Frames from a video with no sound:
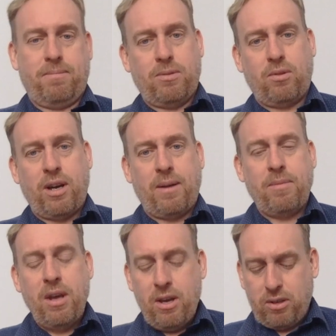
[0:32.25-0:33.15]
Okay,
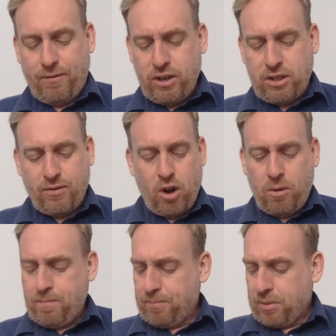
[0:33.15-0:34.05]
so first of
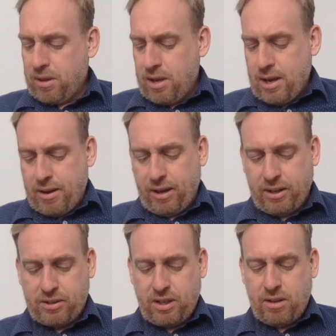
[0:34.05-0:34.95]
all, you can
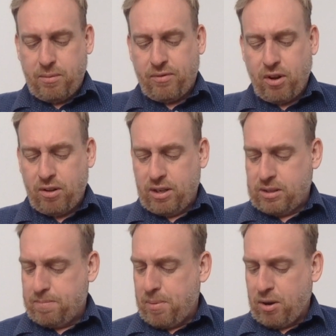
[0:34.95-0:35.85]
see that we've got this
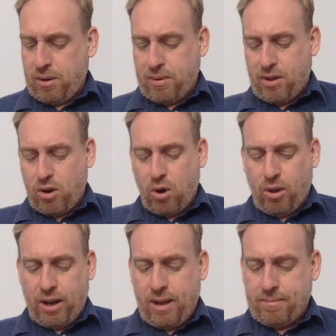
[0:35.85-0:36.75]
body with a hole
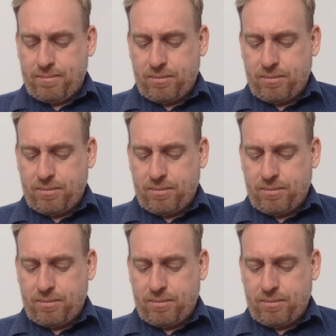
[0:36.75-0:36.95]
in it.